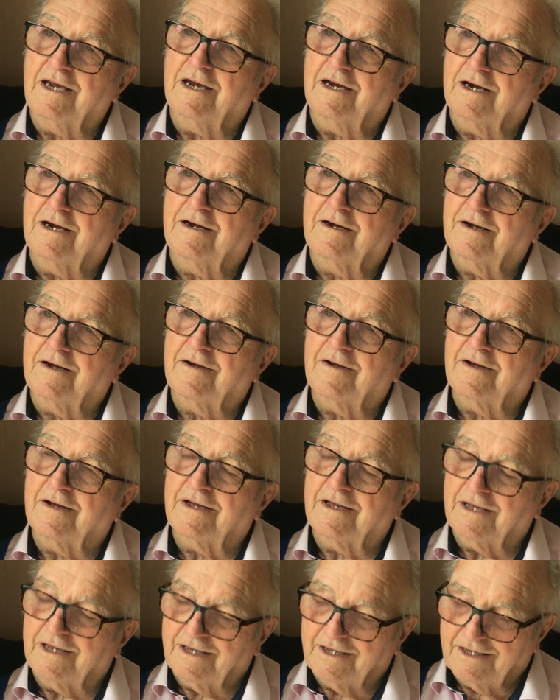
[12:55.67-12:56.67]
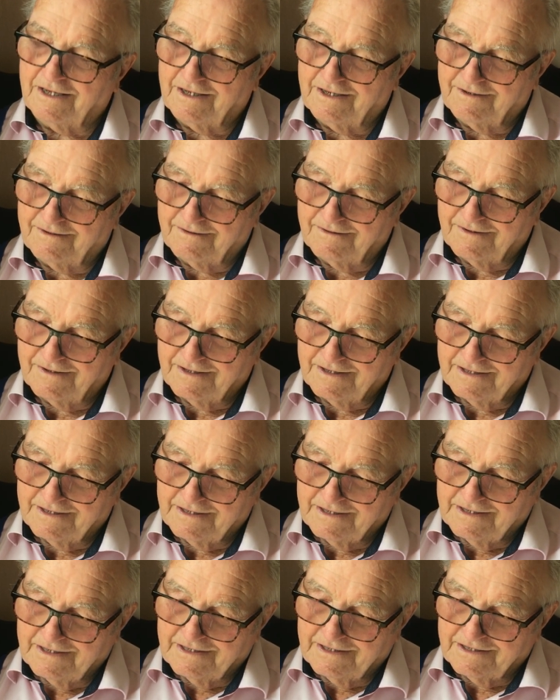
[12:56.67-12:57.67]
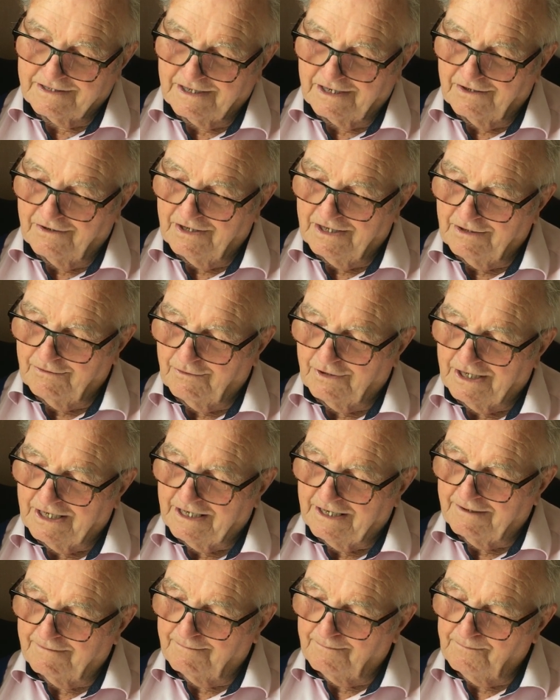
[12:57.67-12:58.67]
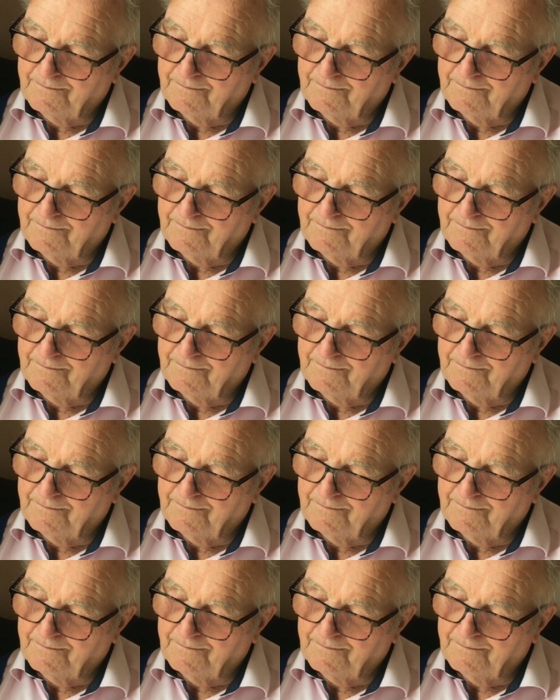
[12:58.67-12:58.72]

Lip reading: Yeah. Yeah. So anyway,